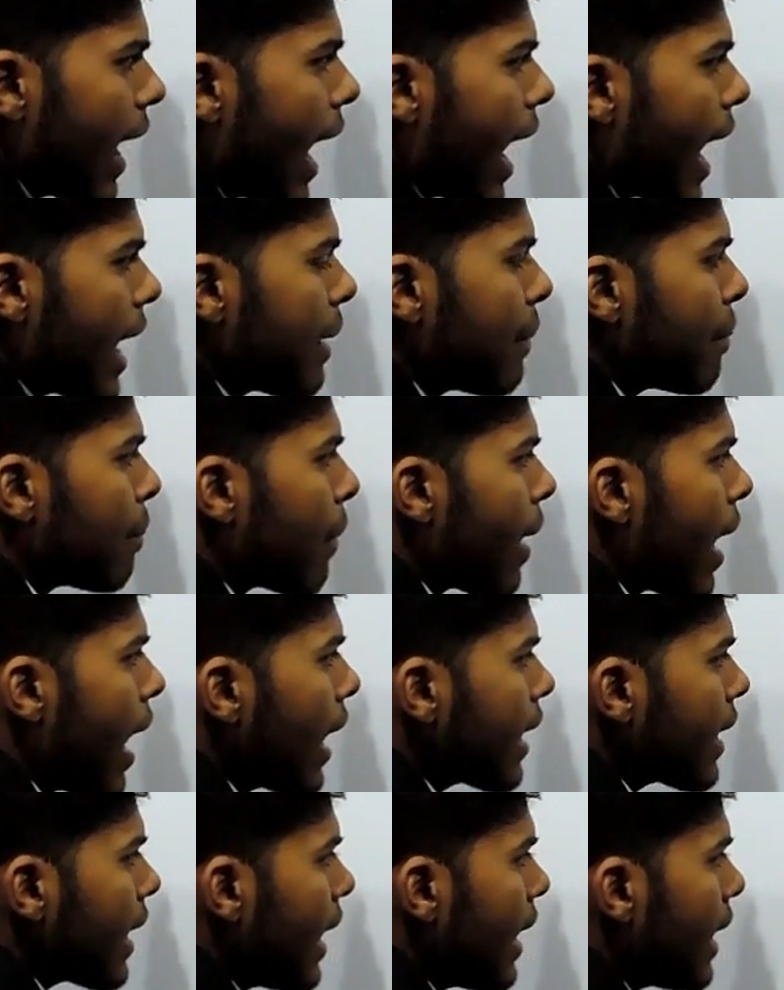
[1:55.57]
and
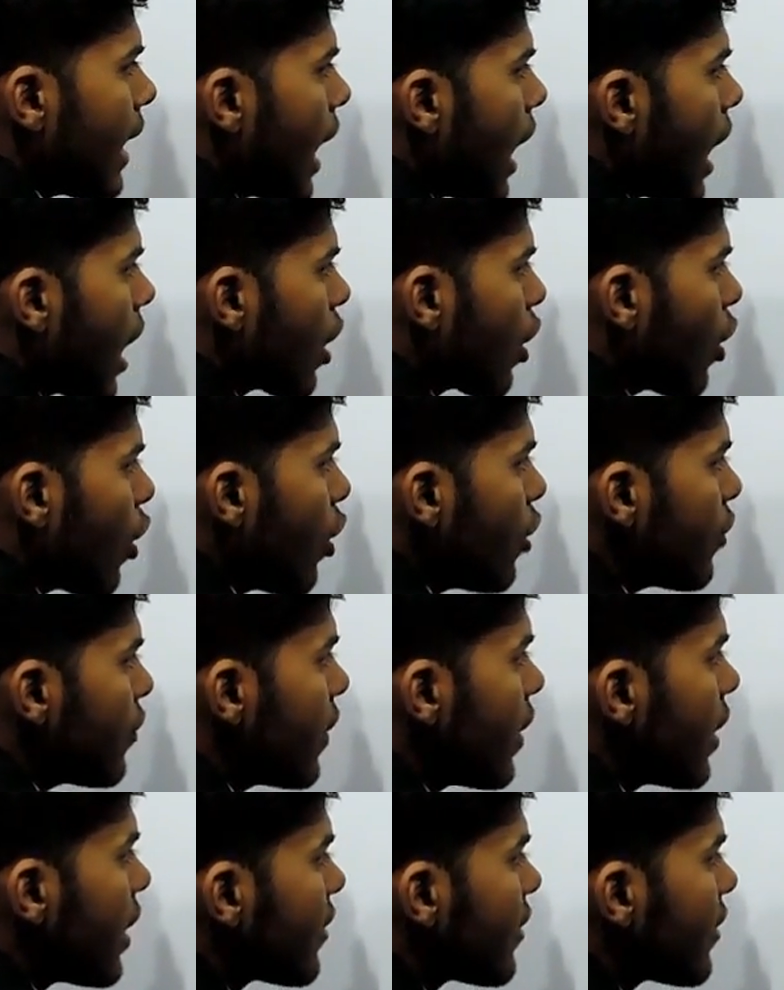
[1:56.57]
mark an arc of